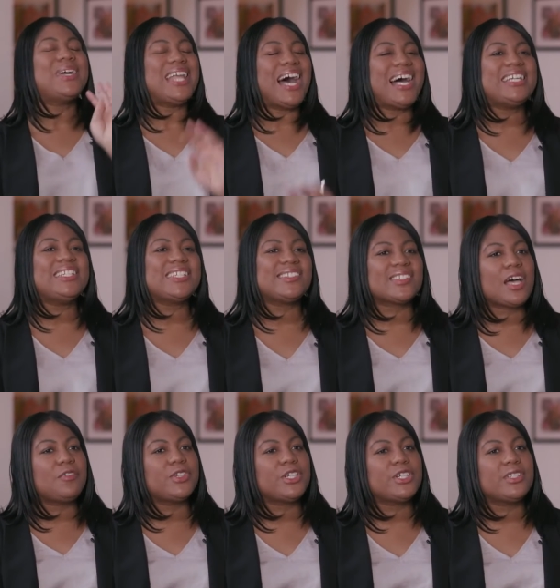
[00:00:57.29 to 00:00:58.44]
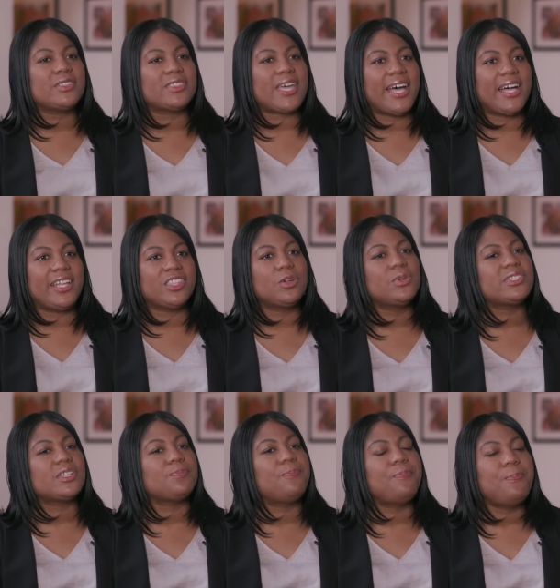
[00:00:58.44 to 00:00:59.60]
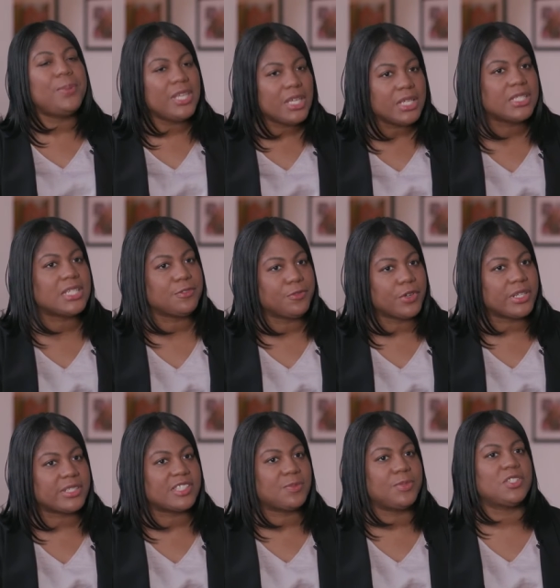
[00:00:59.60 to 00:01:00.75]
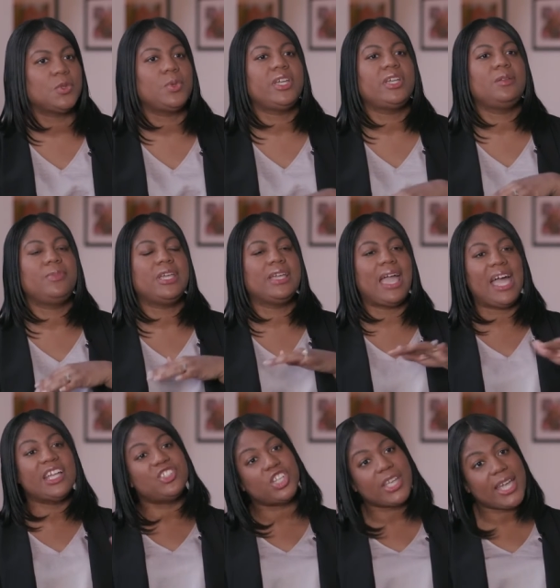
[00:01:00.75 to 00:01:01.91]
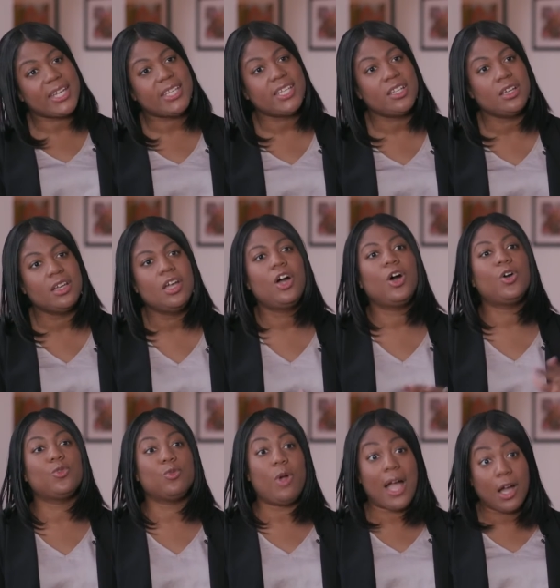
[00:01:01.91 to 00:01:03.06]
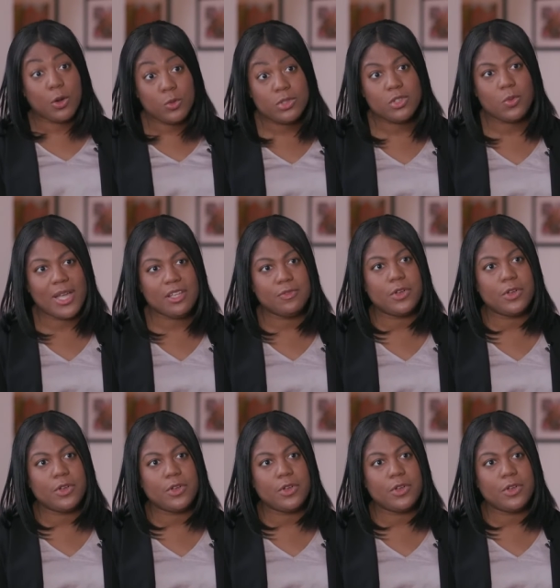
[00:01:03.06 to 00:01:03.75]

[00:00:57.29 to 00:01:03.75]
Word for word: but I discovered that there was a big difference between being educated around white